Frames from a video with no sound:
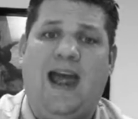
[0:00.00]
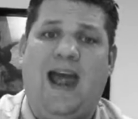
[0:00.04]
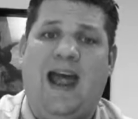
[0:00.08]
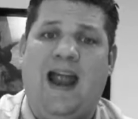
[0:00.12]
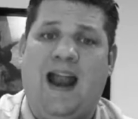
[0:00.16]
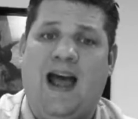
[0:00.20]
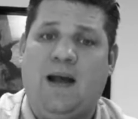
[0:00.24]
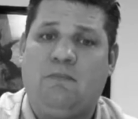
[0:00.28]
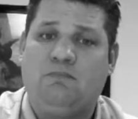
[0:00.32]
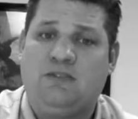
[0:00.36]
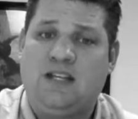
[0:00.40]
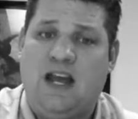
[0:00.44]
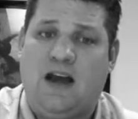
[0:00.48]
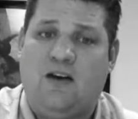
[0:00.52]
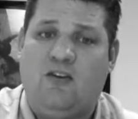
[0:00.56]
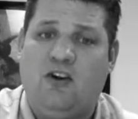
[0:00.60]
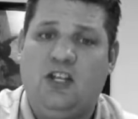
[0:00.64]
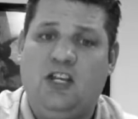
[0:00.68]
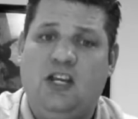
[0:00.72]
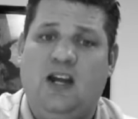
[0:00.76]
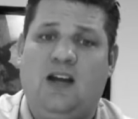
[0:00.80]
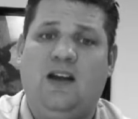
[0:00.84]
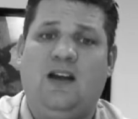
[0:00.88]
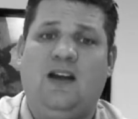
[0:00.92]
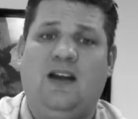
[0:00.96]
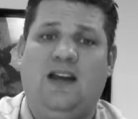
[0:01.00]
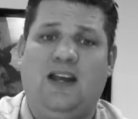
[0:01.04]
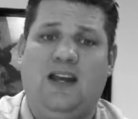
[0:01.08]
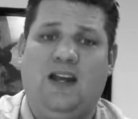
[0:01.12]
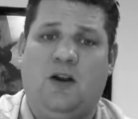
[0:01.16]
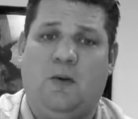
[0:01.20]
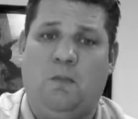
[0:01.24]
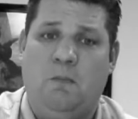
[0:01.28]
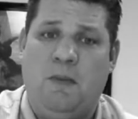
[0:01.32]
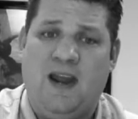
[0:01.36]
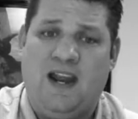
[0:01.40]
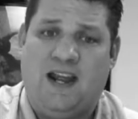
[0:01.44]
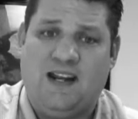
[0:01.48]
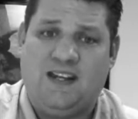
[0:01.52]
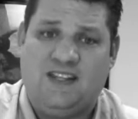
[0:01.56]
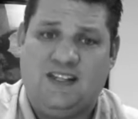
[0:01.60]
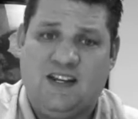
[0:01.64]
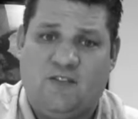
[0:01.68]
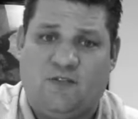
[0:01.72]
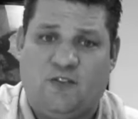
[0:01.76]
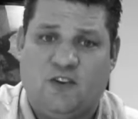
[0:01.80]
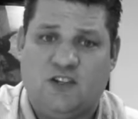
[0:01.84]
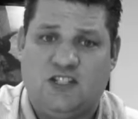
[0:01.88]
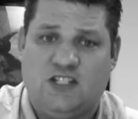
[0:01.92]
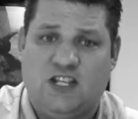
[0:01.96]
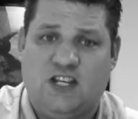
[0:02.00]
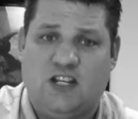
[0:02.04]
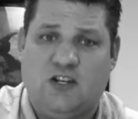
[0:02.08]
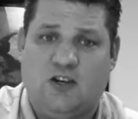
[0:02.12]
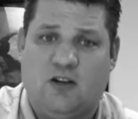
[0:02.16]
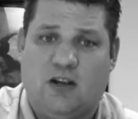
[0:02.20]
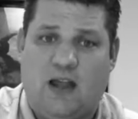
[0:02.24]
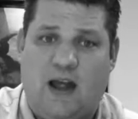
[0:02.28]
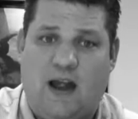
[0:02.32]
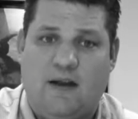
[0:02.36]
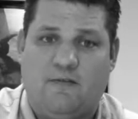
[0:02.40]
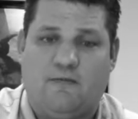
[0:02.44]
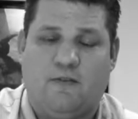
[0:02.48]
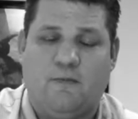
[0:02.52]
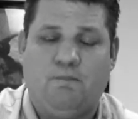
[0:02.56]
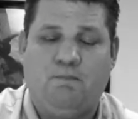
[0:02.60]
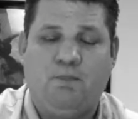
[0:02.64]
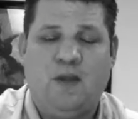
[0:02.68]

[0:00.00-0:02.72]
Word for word: And I'm telling you, it'll make a difference in your life.